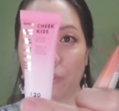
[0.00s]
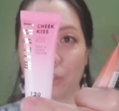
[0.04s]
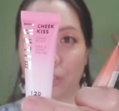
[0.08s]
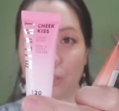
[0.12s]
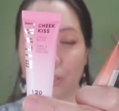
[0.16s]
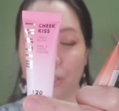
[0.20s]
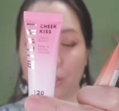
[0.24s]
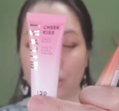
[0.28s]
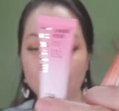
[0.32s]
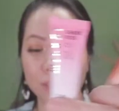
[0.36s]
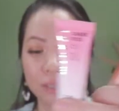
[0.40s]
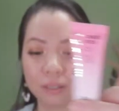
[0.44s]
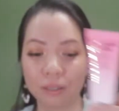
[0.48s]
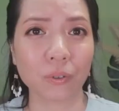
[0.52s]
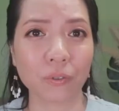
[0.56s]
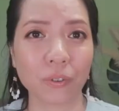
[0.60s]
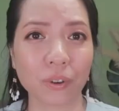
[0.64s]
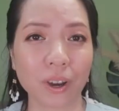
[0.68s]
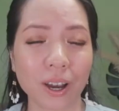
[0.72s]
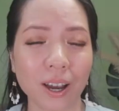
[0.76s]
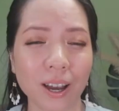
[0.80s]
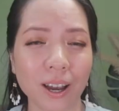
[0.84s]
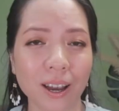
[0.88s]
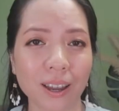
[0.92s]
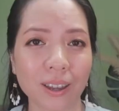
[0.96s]
Flirt. So
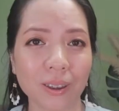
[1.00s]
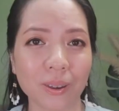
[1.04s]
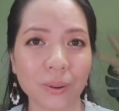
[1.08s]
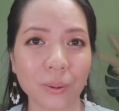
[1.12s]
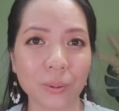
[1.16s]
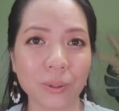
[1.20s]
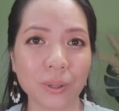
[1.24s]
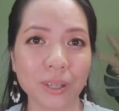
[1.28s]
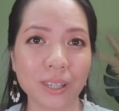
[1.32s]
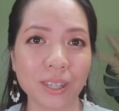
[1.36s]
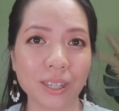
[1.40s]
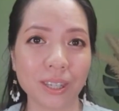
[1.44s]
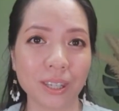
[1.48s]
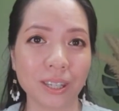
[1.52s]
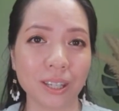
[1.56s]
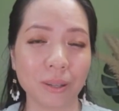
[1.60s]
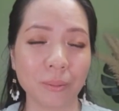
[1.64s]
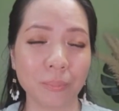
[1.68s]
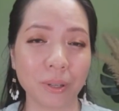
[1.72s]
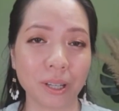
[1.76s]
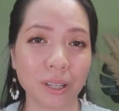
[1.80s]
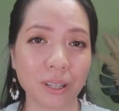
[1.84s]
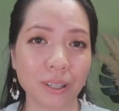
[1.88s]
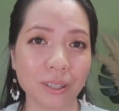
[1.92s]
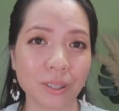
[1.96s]
far, I only see the
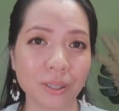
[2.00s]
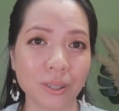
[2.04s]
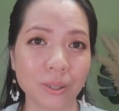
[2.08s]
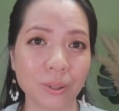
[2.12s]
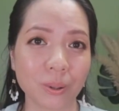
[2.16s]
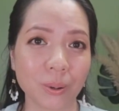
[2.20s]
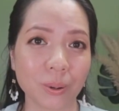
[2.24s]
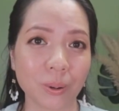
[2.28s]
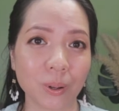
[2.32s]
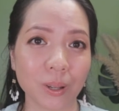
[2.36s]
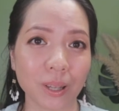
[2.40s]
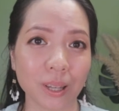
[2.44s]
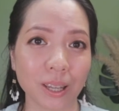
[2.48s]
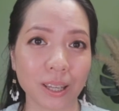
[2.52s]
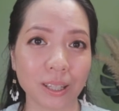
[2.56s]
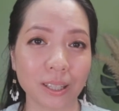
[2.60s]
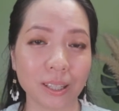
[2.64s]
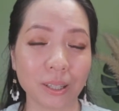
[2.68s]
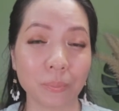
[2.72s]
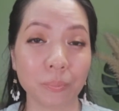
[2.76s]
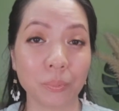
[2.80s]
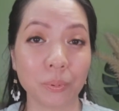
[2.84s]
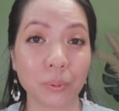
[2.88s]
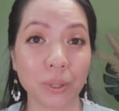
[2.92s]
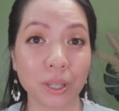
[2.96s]
bigger store like
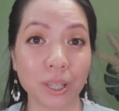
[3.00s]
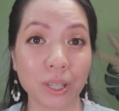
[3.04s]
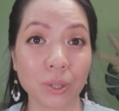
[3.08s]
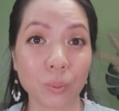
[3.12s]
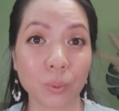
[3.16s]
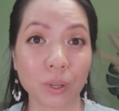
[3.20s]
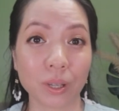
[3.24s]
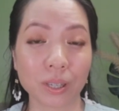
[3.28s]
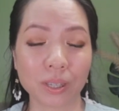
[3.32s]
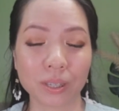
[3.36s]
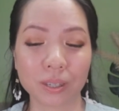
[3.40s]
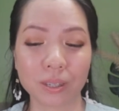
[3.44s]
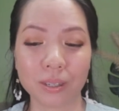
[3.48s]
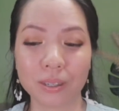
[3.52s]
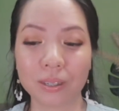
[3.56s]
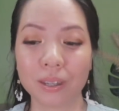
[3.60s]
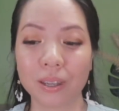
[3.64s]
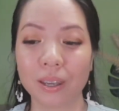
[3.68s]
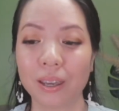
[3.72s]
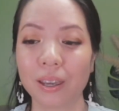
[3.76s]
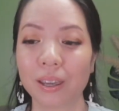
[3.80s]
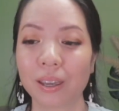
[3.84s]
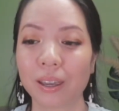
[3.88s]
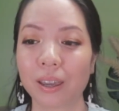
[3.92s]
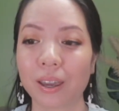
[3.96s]
the Bugis Watsons
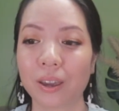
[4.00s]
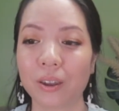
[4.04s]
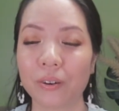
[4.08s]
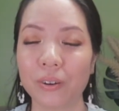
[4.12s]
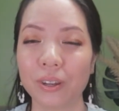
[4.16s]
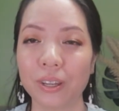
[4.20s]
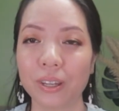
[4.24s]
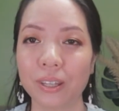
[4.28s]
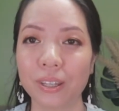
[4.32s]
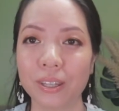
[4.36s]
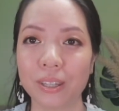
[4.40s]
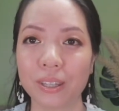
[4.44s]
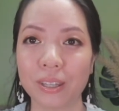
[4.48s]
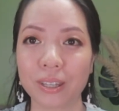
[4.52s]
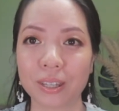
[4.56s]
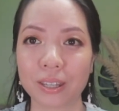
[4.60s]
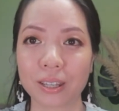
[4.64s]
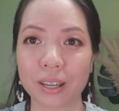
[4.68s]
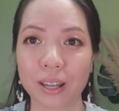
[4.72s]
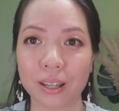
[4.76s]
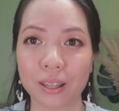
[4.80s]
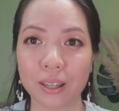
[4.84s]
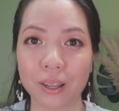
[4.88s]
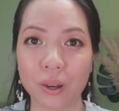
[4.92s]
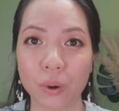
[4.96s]
carrying this
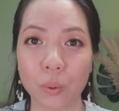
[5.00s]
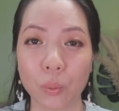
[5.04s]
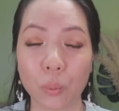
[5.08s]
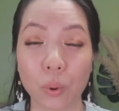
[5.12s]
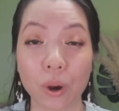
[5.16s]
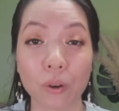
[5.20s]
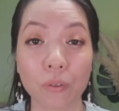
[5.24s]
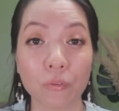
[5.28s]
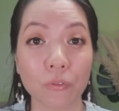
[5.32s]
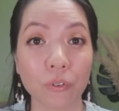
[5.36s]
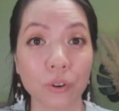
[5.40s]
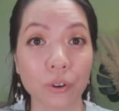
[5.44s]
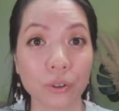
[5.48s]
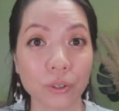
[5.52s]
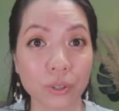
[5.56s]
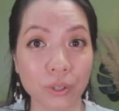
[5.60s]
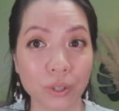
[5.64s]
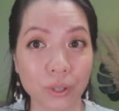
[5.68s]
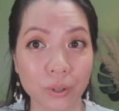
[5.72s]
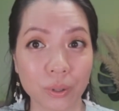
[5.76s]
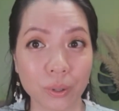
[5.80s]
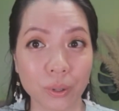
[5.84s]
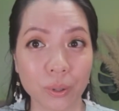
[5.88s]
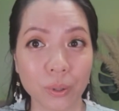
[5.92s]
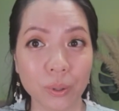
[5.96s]
color
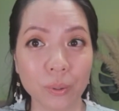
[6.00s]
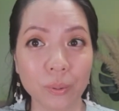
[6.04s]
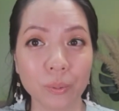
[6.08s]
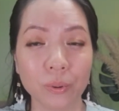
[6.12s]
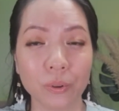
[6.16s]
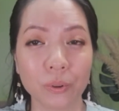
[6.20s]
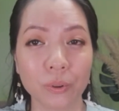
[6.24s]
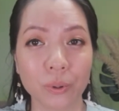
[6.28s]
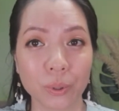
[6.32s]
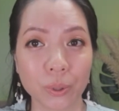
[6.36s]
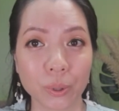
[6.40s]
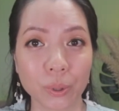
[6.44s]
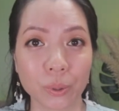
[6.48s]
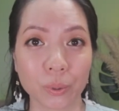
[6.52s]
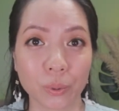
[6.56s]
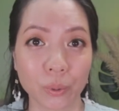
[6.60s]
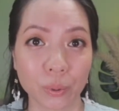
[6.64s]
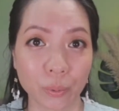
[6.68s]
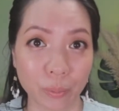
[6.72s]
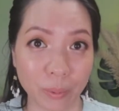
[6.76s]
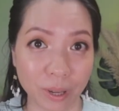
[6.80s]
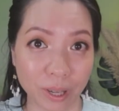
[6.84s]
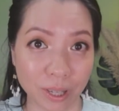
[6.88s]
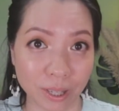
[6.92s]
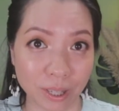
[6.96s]
140 Rose
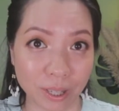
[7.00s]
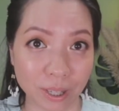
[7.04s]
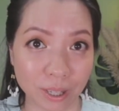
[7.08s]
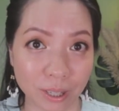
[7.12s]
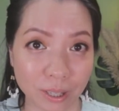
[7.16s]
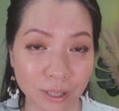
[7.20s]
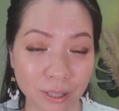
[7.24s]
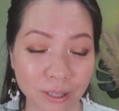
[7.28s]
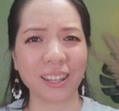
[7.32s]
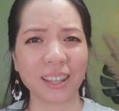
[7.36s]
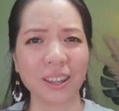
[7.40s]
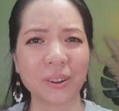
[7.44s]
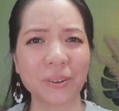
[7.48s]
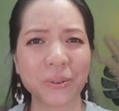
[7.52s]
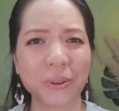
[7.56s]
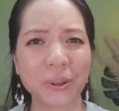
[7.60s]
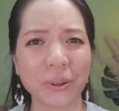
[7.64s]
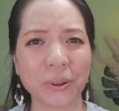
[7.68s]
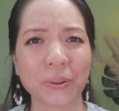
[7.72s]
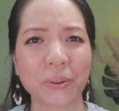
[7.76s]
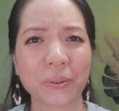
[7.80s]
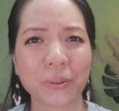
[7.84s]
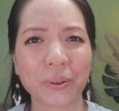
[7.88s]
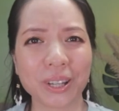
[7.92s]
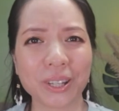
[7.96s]
Romance, and I
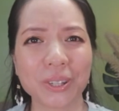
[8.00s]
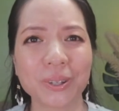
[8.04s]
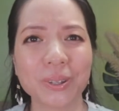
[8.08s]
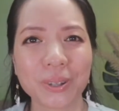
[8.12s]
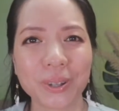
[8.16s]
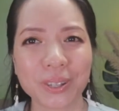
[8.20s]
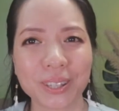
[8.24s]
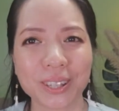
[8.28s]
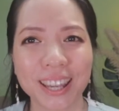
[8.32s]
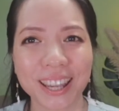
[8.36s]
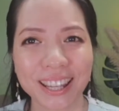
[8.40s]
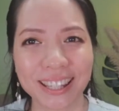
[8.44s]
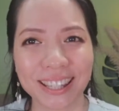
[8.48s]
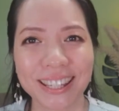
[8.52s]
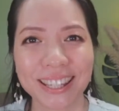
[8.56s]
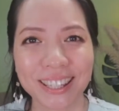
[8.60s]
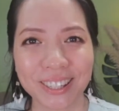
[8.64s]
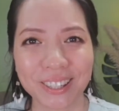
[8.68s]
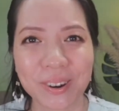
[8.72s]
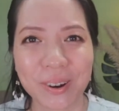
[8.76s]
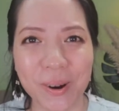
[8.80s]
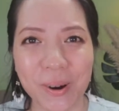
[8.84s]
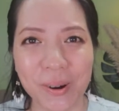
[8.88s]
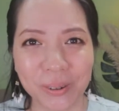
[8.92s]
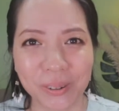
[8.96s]
regret not getting
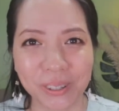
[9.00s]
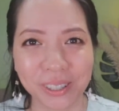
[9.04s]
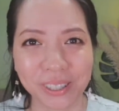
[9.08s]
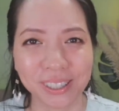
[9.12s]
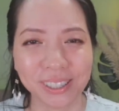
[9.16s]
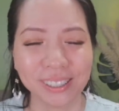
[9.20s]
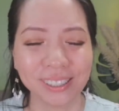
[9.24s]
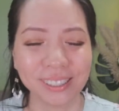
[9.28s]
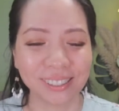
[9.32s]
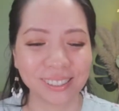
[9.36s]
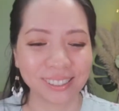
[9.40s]
the coral.